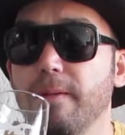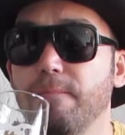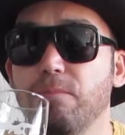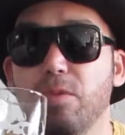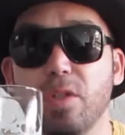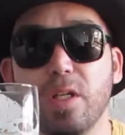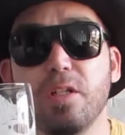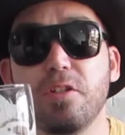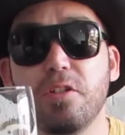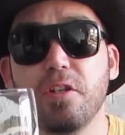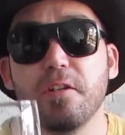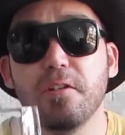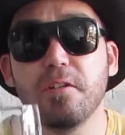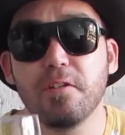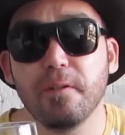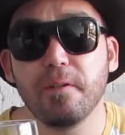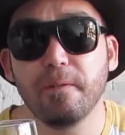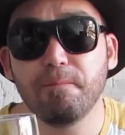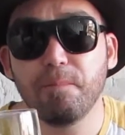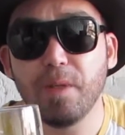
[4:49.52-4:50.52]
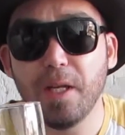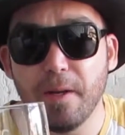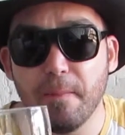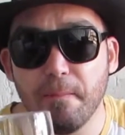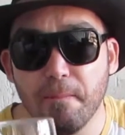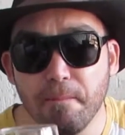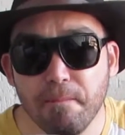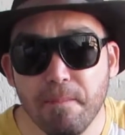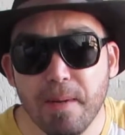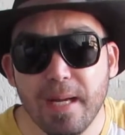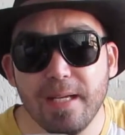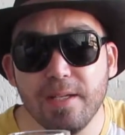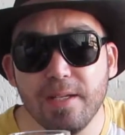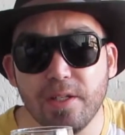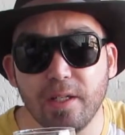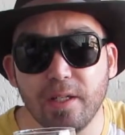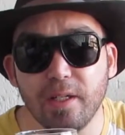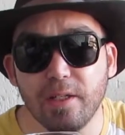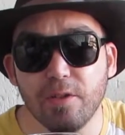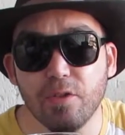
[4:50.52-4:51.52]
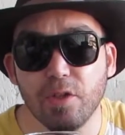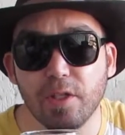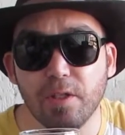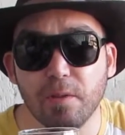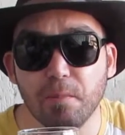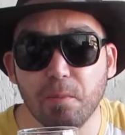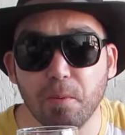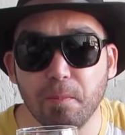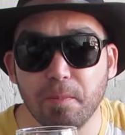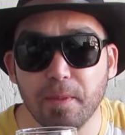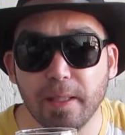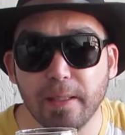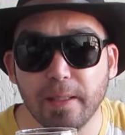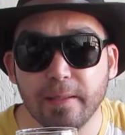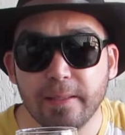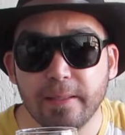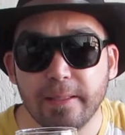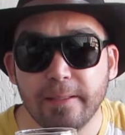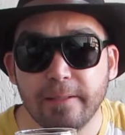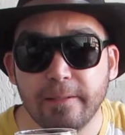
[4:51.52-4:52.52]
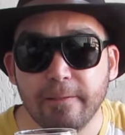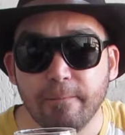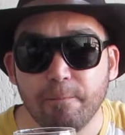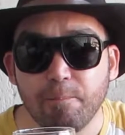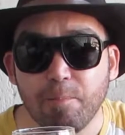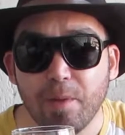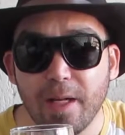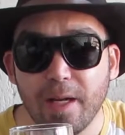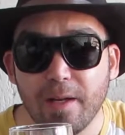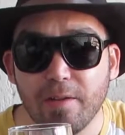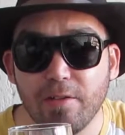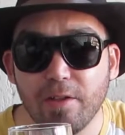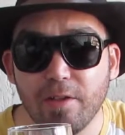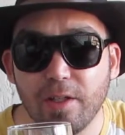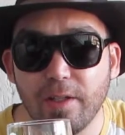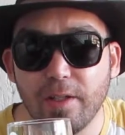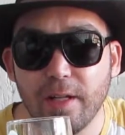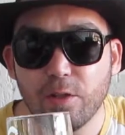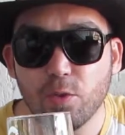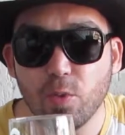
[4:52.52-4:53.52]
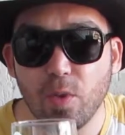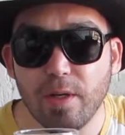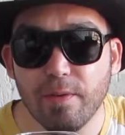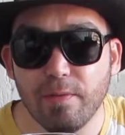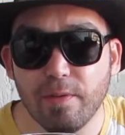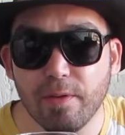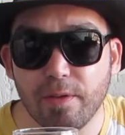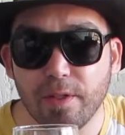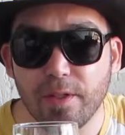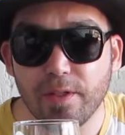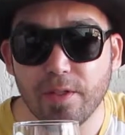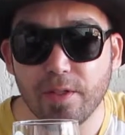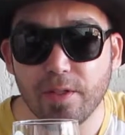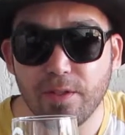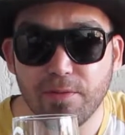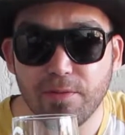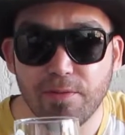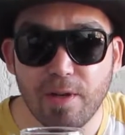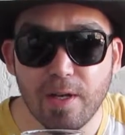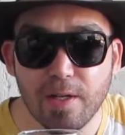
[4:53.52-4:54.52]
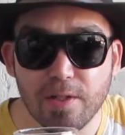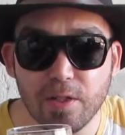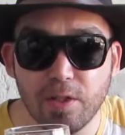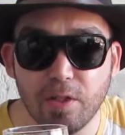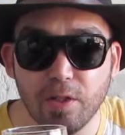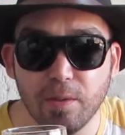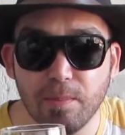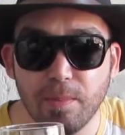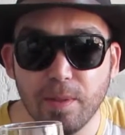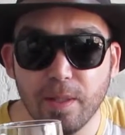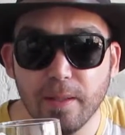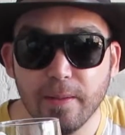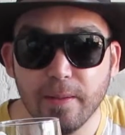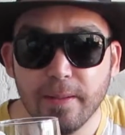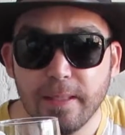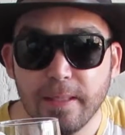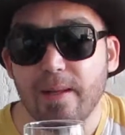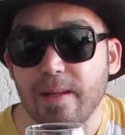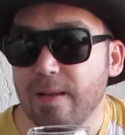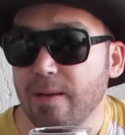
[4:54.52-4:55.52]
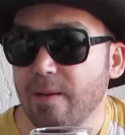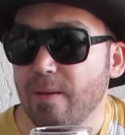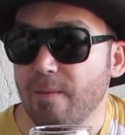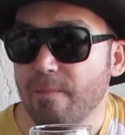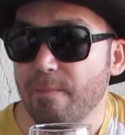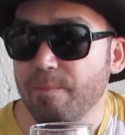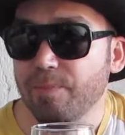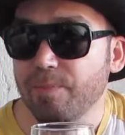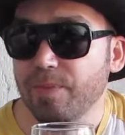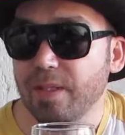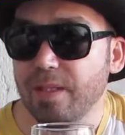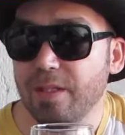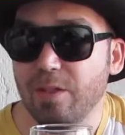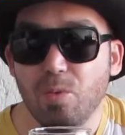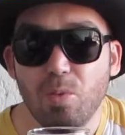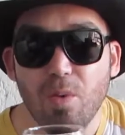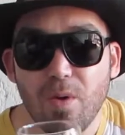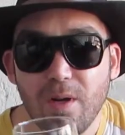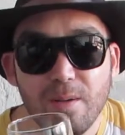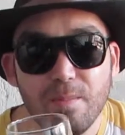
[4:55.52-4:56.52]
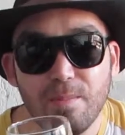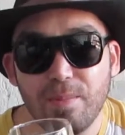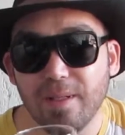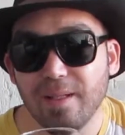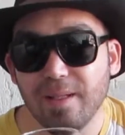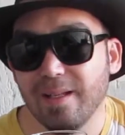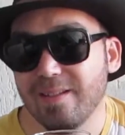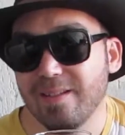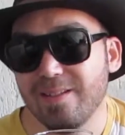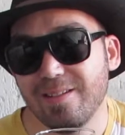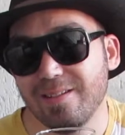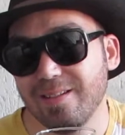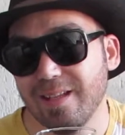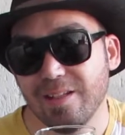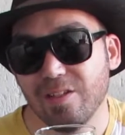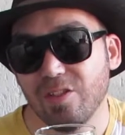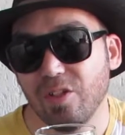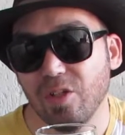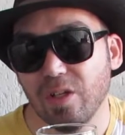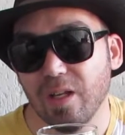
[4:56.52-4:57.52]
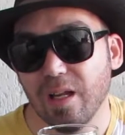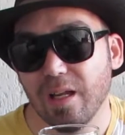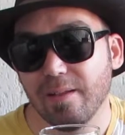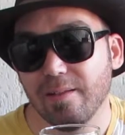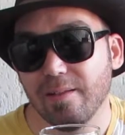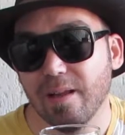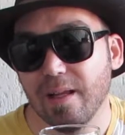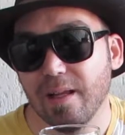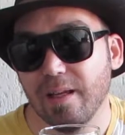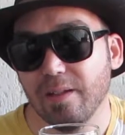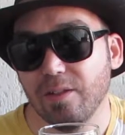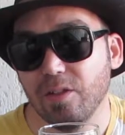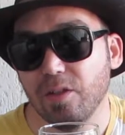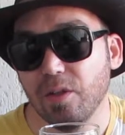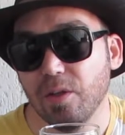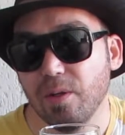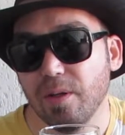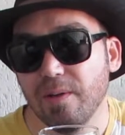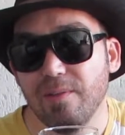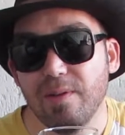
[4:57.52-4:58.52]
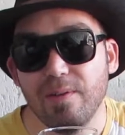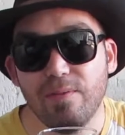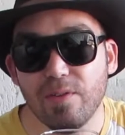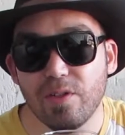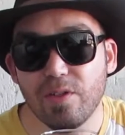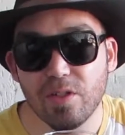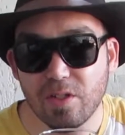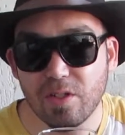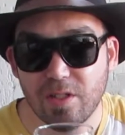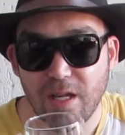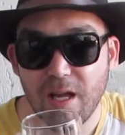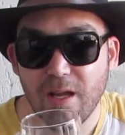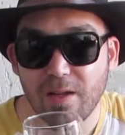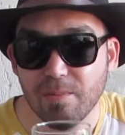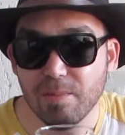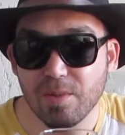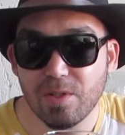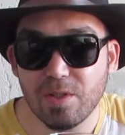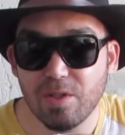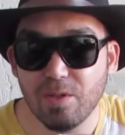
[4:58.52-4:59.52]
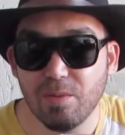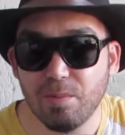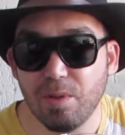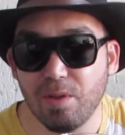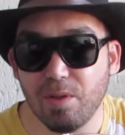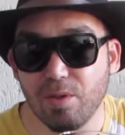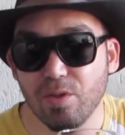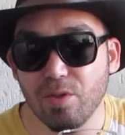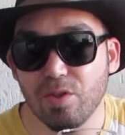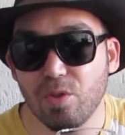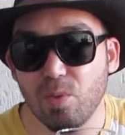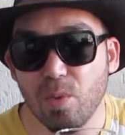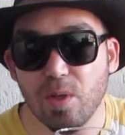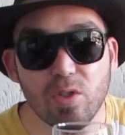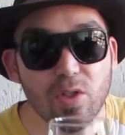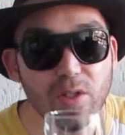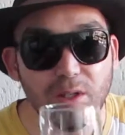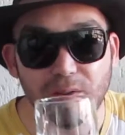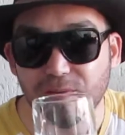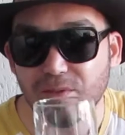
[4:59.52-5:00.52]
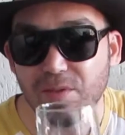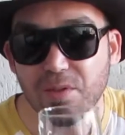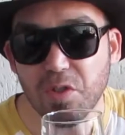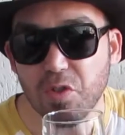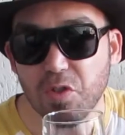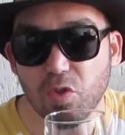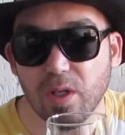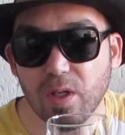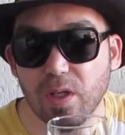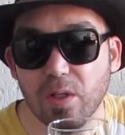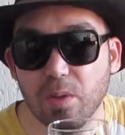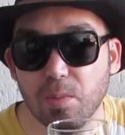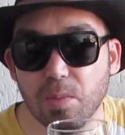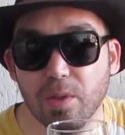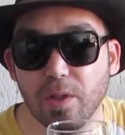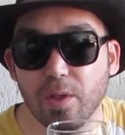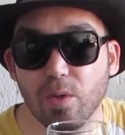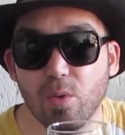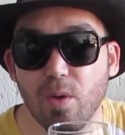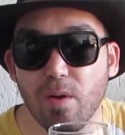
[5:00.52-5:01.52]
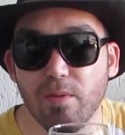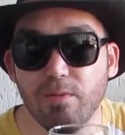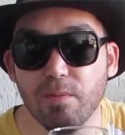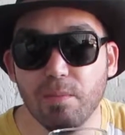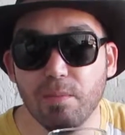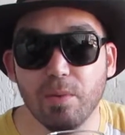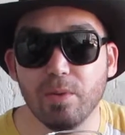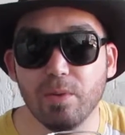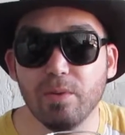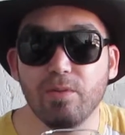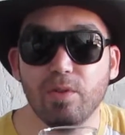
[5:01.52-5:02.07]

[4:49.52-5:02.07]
This is an amazingly drinkable beer, and I think that's one of the things that defines a good beer. You want a beer that's good like that, and even if it's a stout, it must still be thirst quenching and very drinkable and quaffable, if